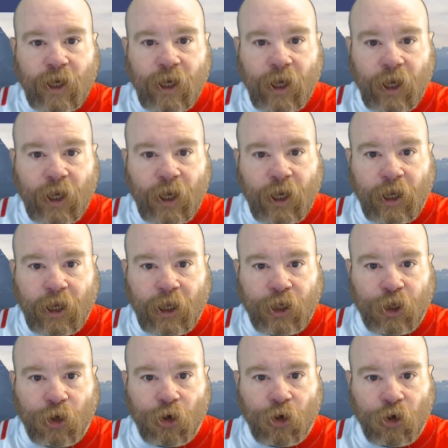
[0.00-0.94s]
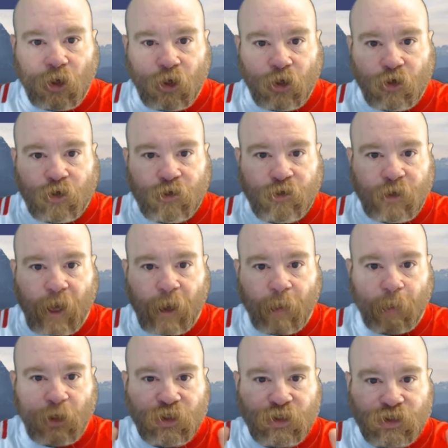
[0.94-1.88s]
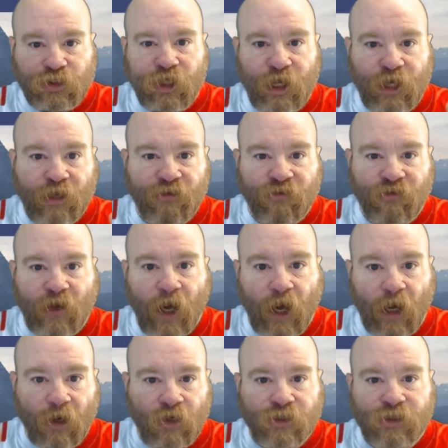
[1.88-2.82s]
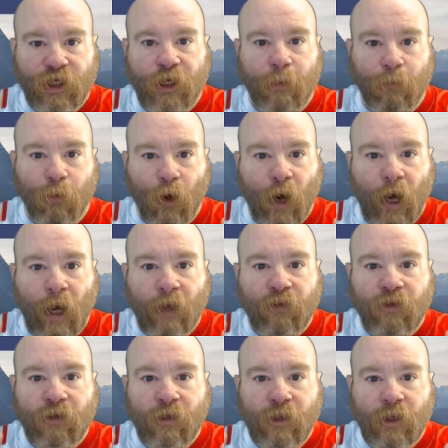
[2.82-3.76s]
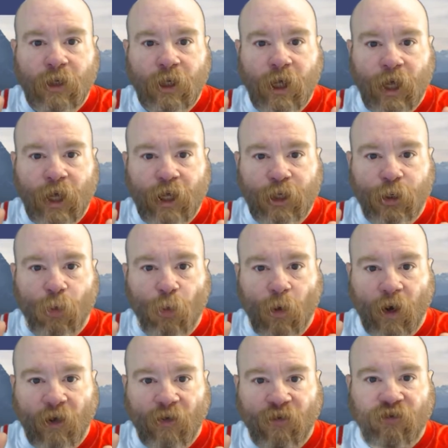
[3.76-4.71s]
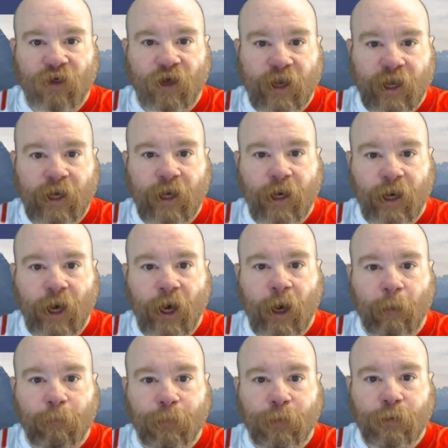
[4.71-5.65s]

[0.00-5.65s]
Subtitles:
You take a bunch of chicken stock or chicken broth and you want to thicken it up,